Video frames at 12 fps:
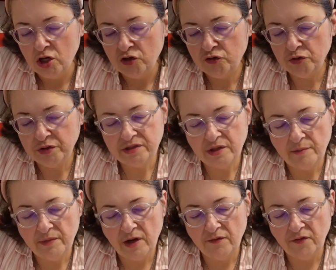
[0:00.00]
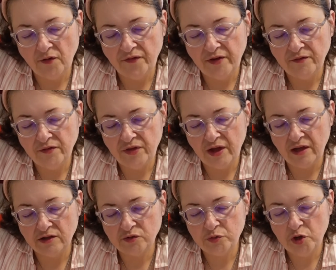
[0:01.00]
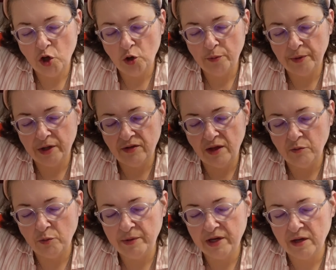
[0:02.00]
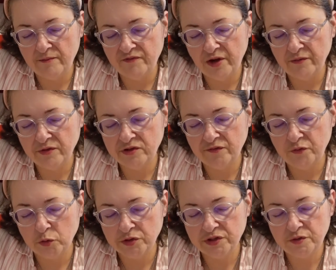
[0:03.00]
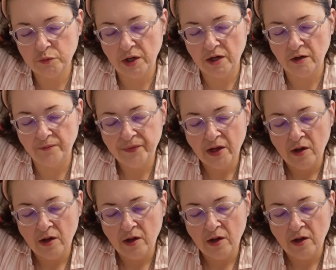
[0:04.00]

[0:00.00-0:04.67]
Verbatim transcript: Truly some of our favorite things. We hope they will become favorites of yours as well.